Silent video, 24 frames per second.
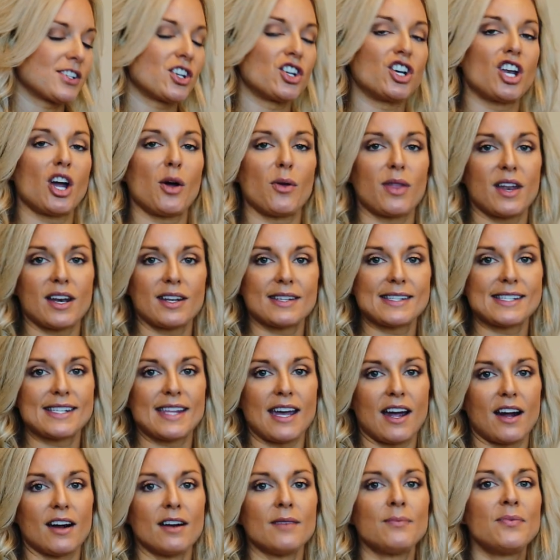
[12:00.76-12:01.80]
to know that it's
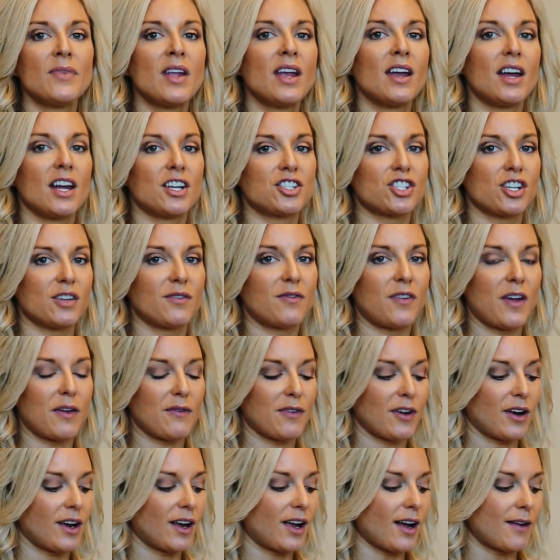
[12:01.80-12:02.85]
there. It should fit
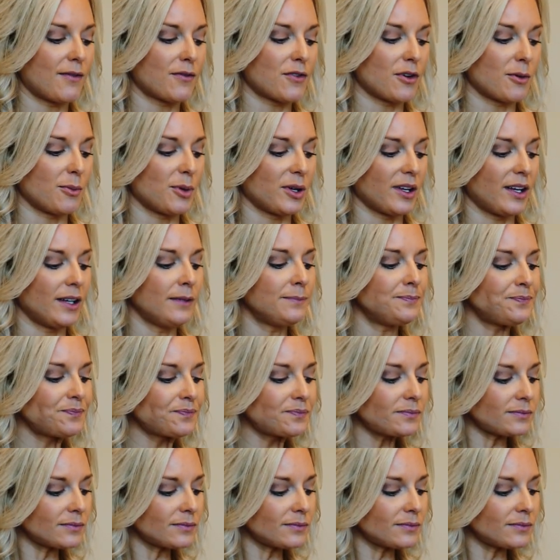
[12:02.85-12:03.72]
very comfortably.